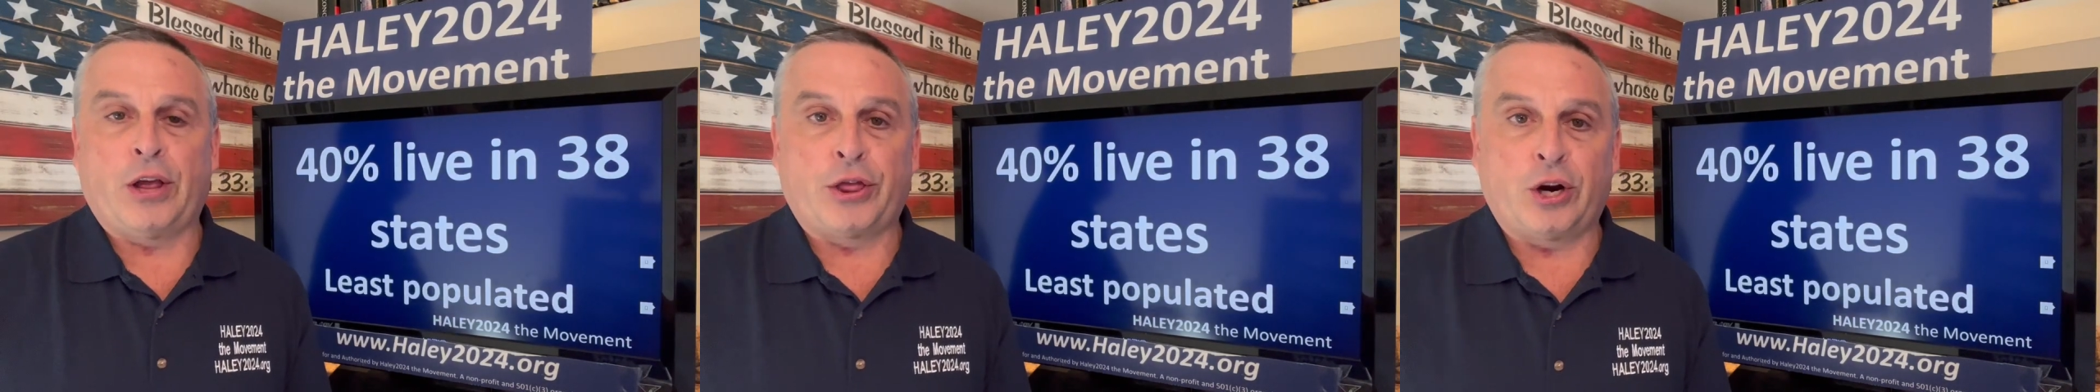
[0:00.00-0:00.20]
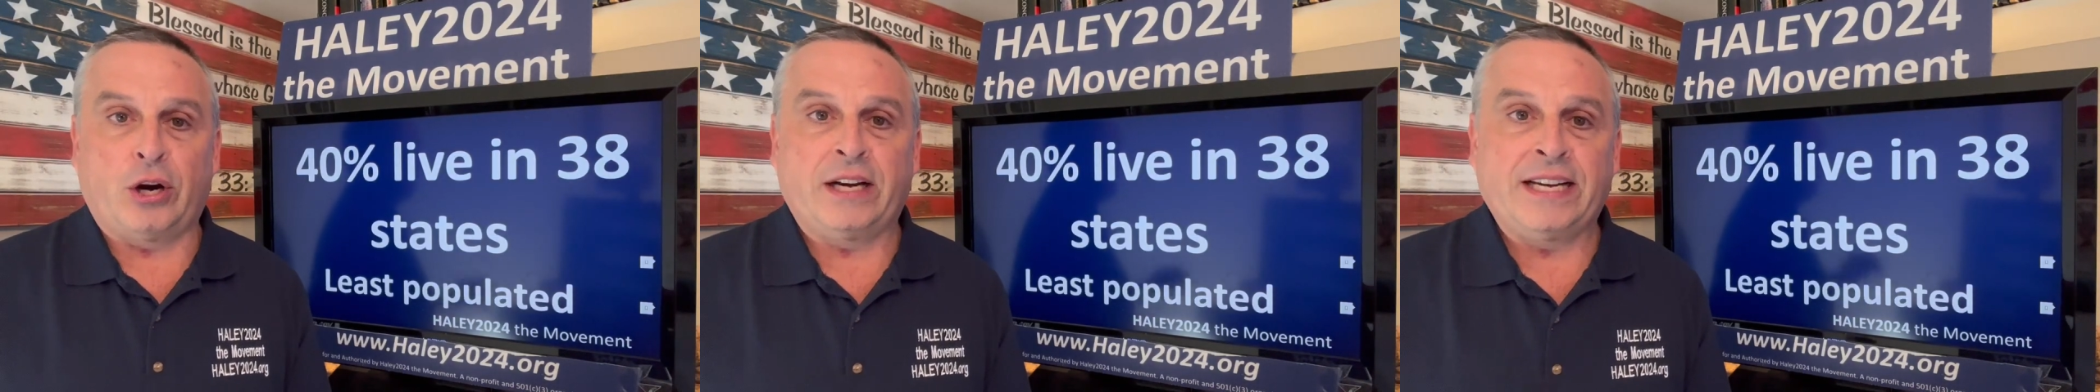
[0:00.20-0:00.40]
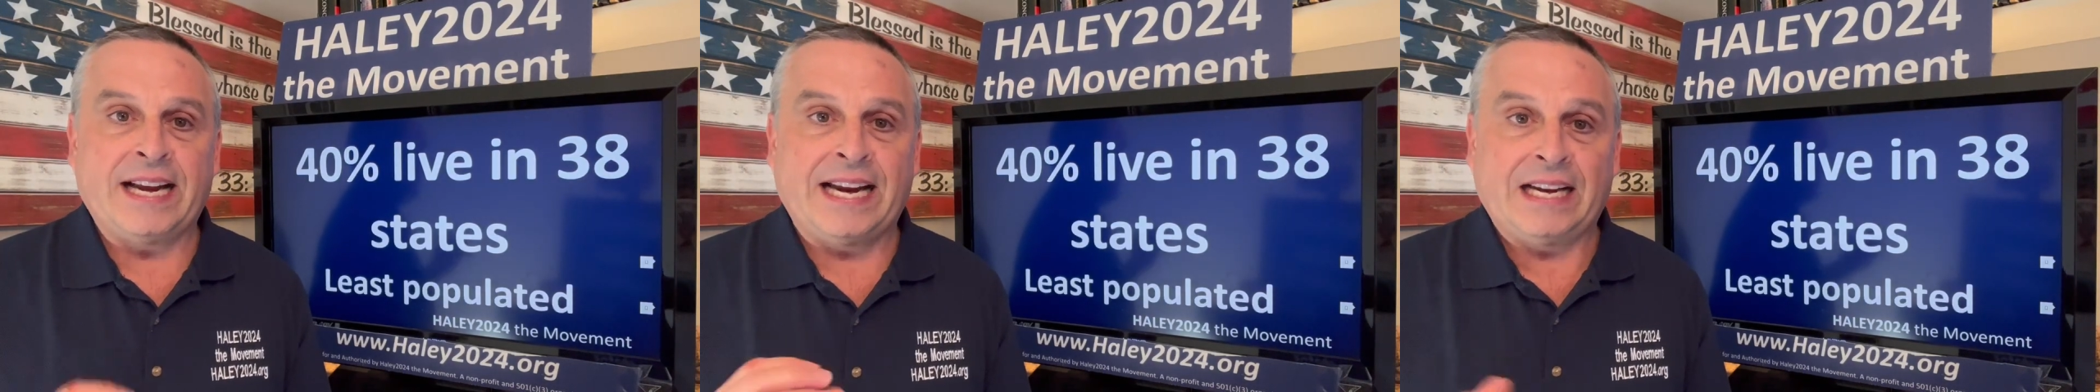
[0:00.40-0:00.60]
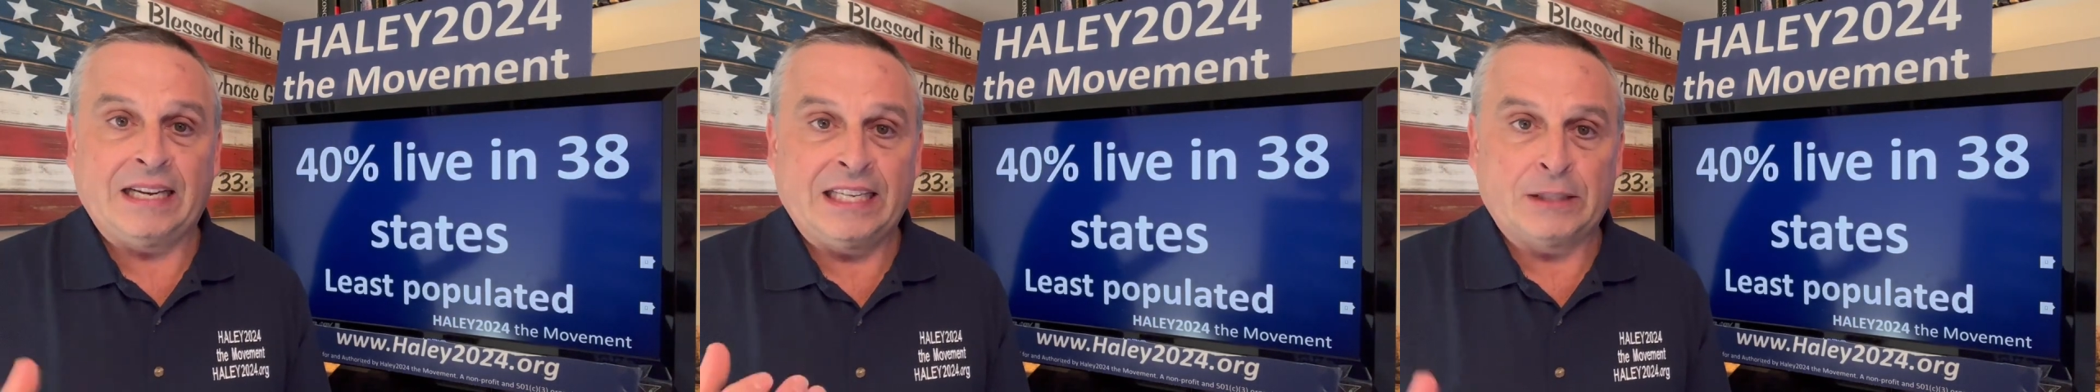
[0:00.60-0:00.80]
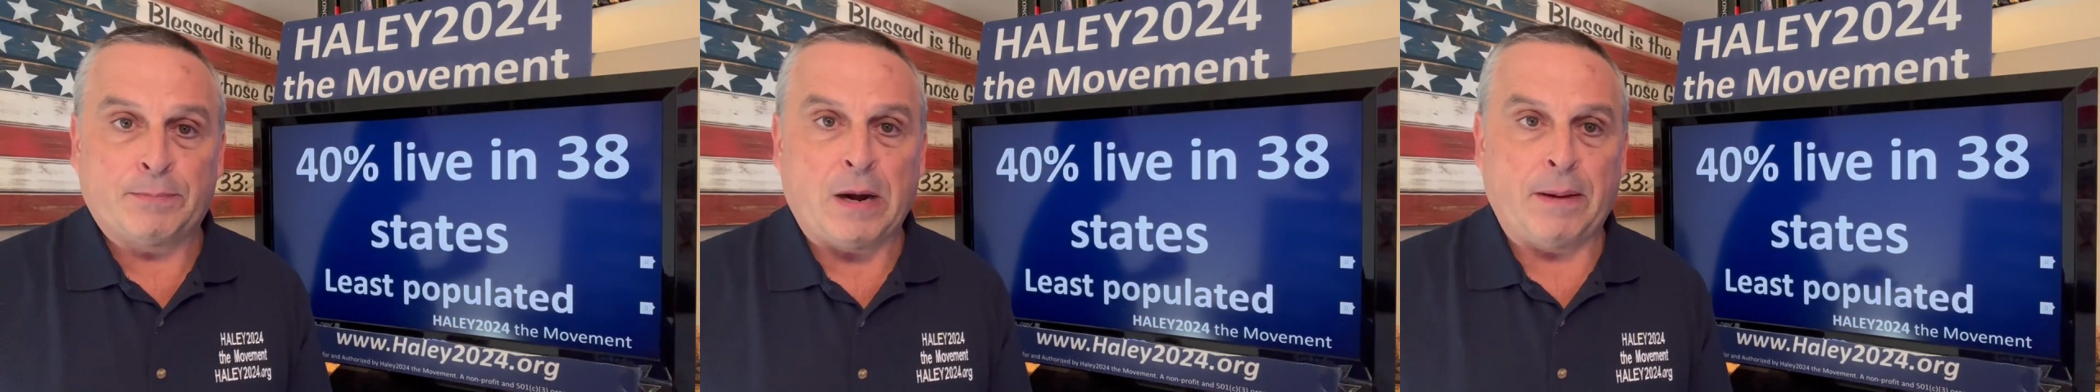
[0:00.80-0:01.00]
38
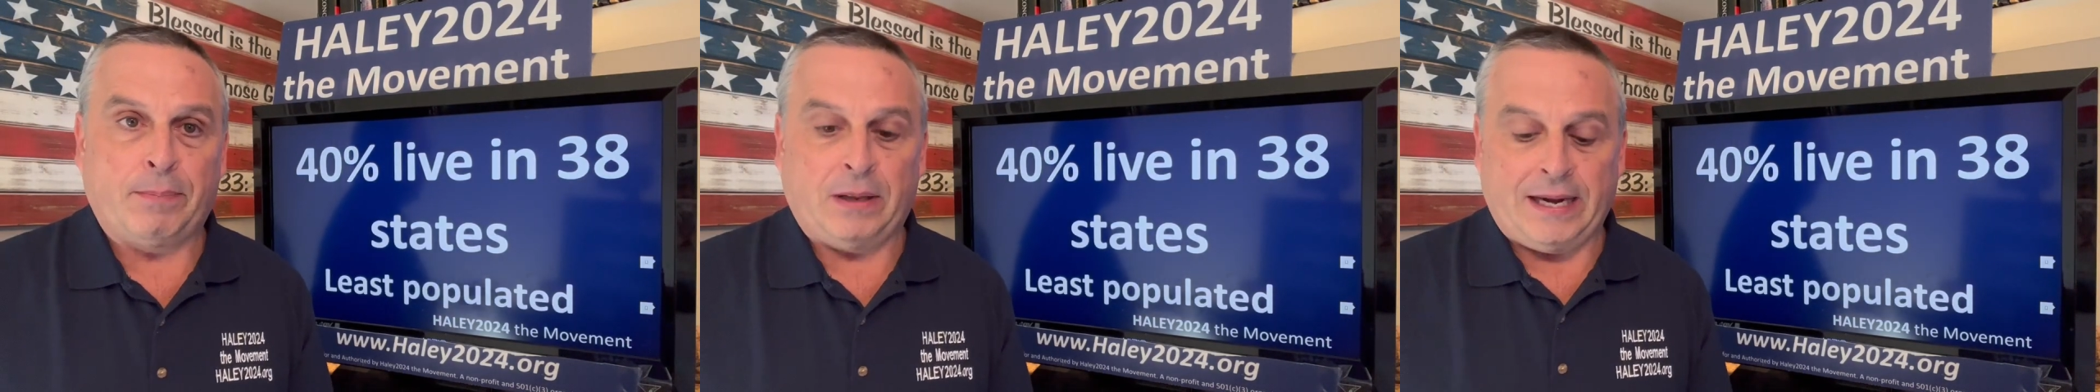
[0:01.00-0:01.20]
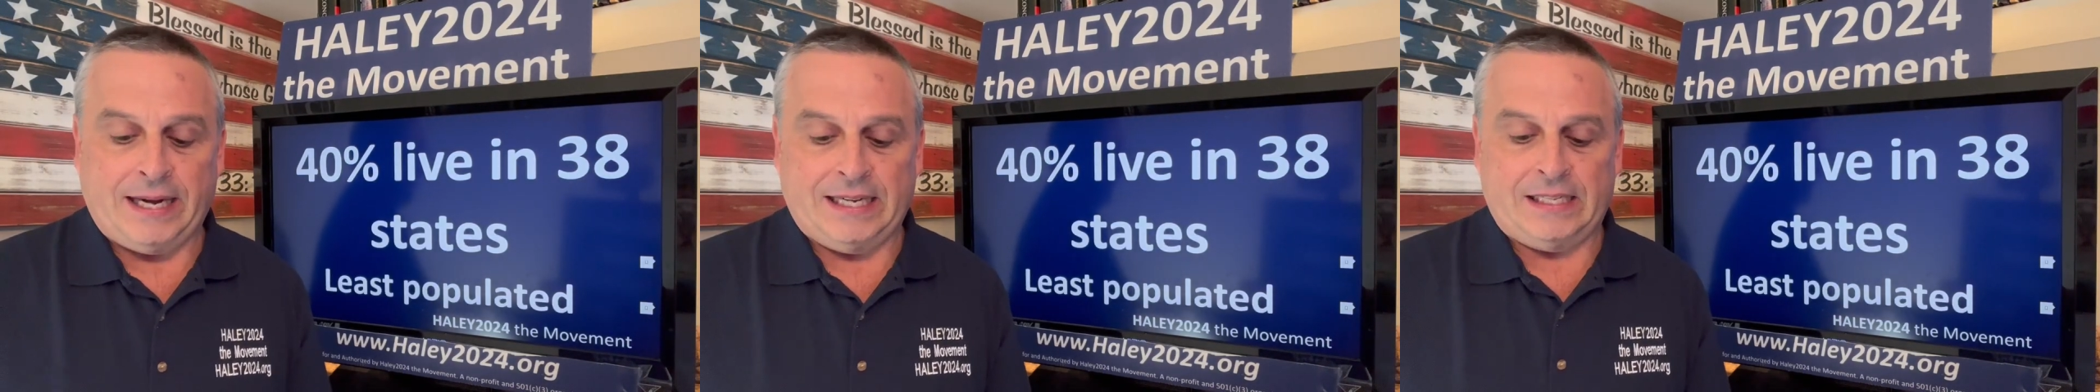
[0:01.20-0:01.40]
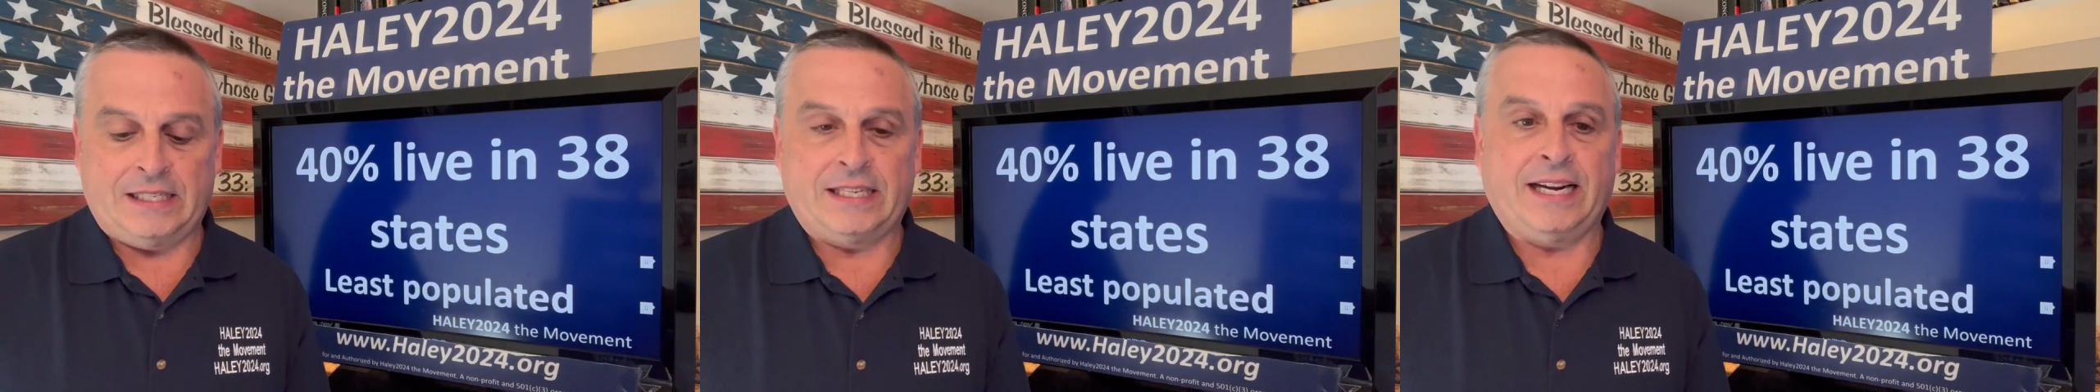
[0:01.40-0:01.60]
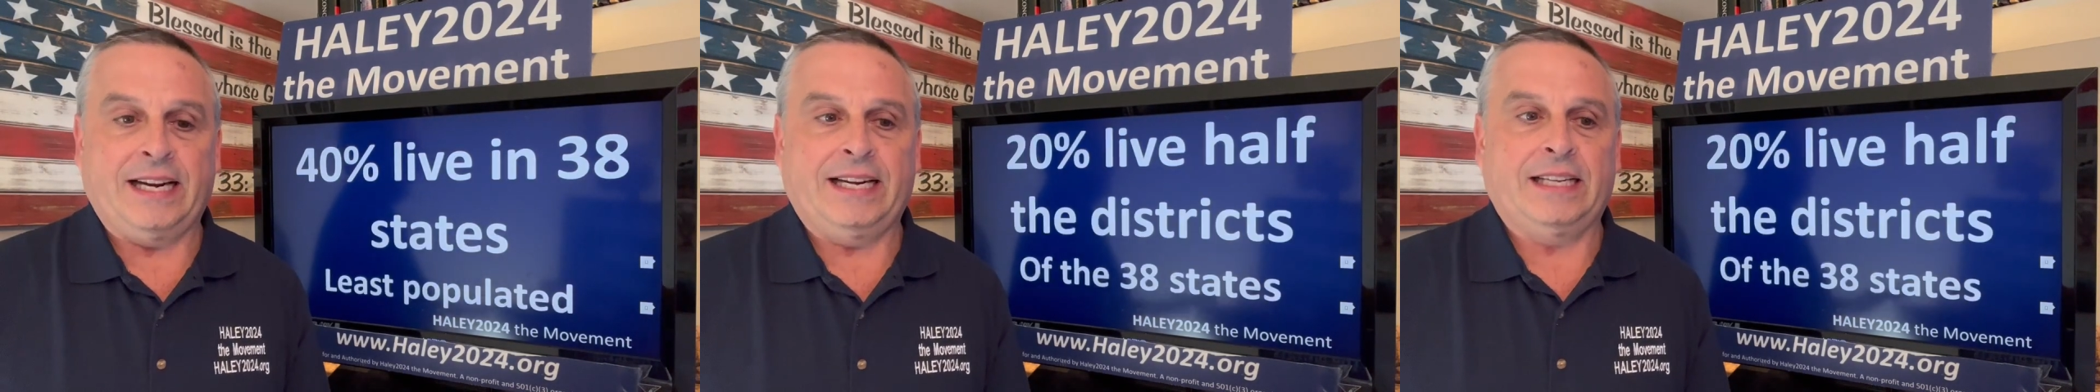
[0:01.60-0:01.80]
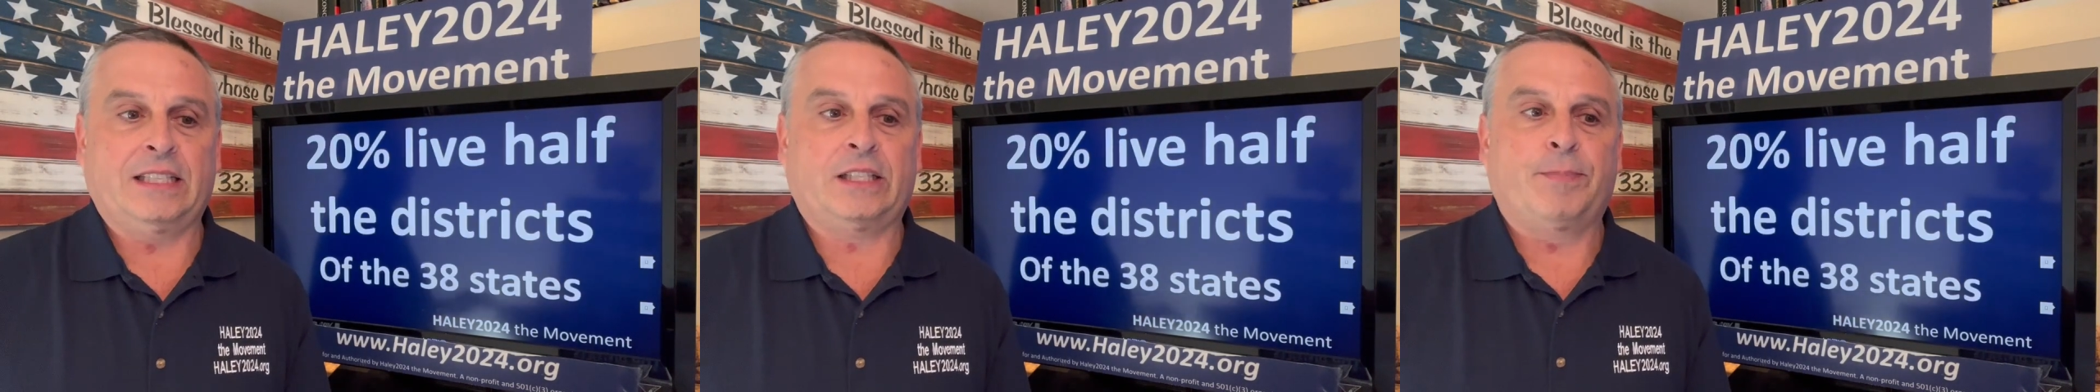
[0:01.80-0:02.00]
least populated
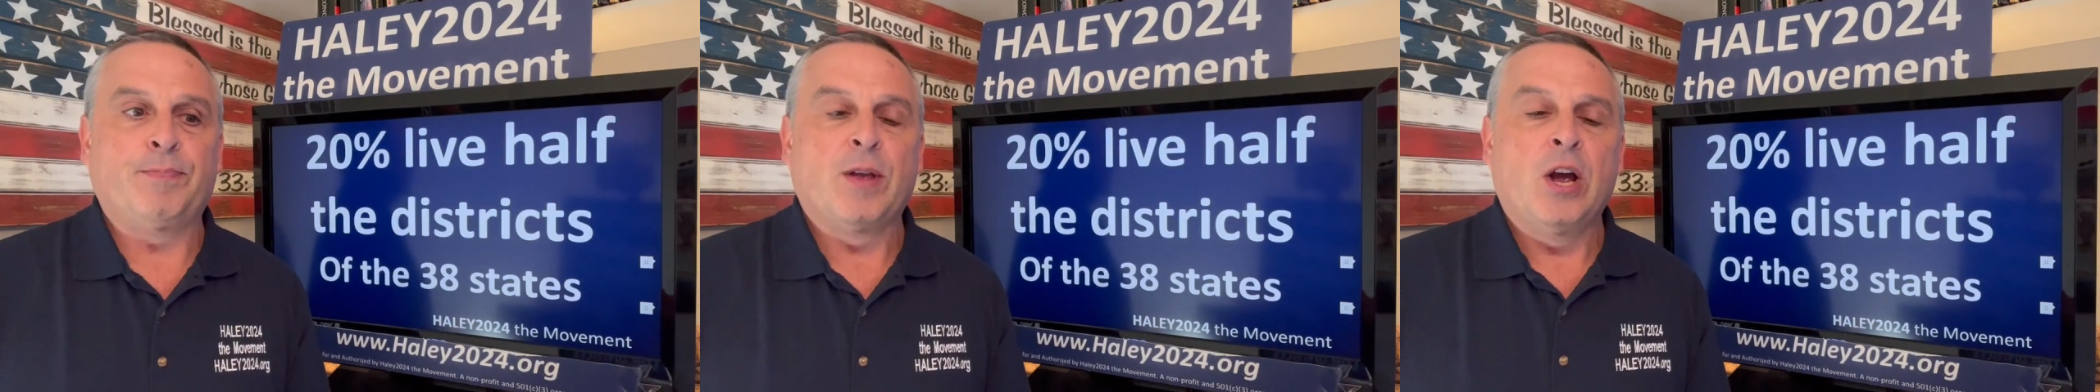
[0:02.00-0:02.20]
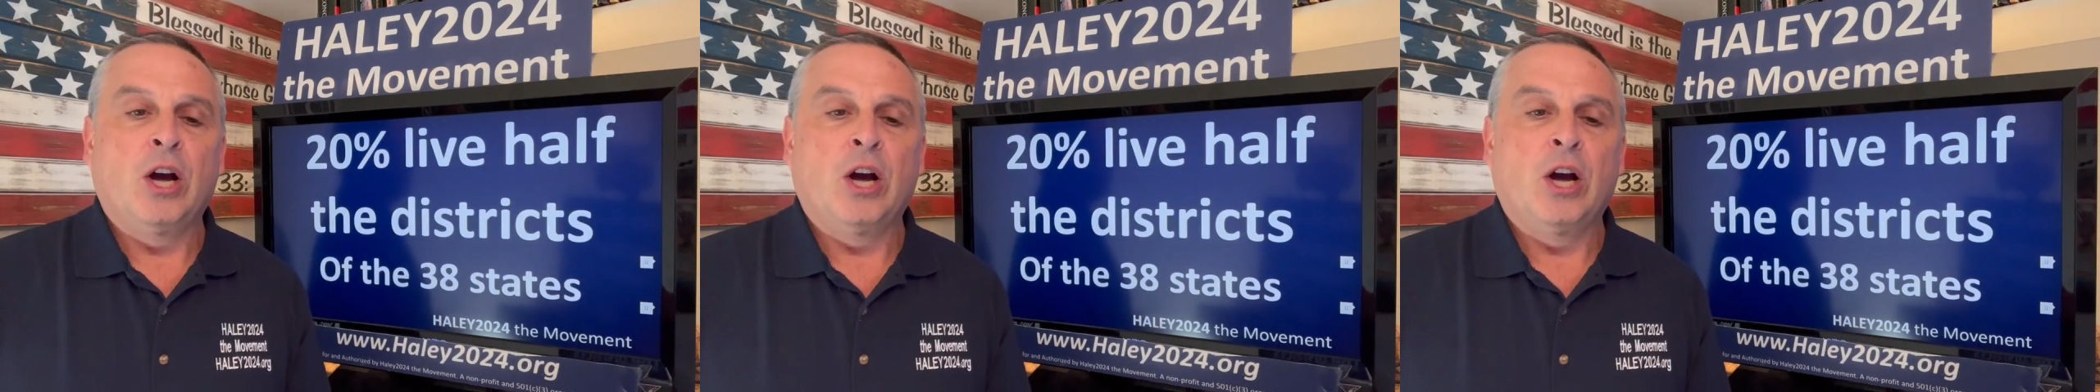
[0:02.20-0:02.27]
states.